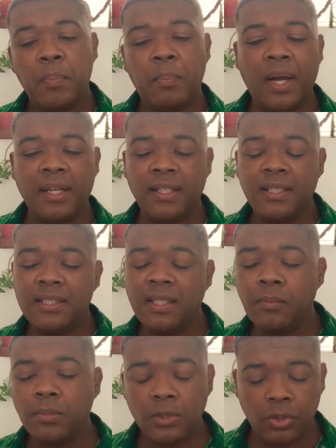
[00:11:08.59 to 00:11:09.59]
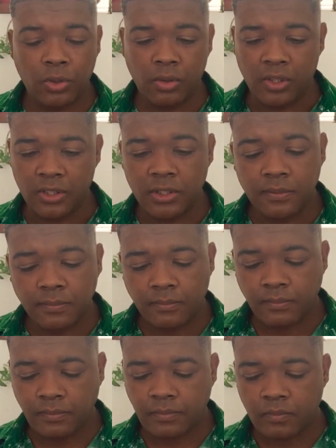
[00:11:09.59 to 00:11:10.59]
But the simple truth is,
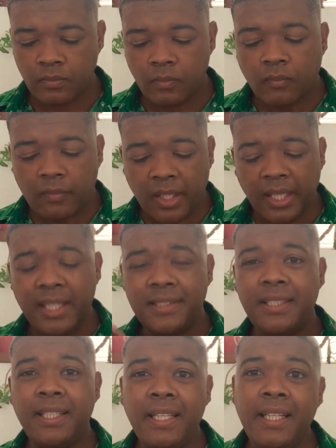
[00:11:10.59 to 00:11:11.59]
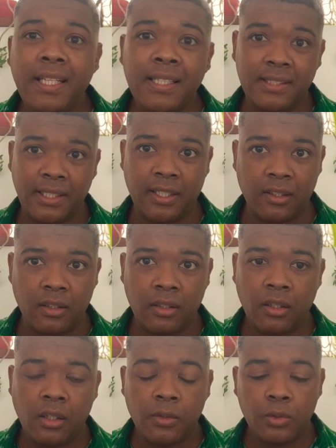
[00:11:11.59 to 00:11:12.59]
it's easier
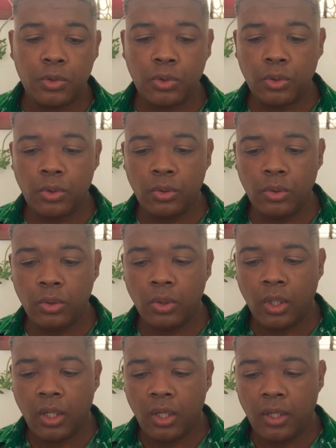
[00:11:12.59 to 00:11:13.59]
to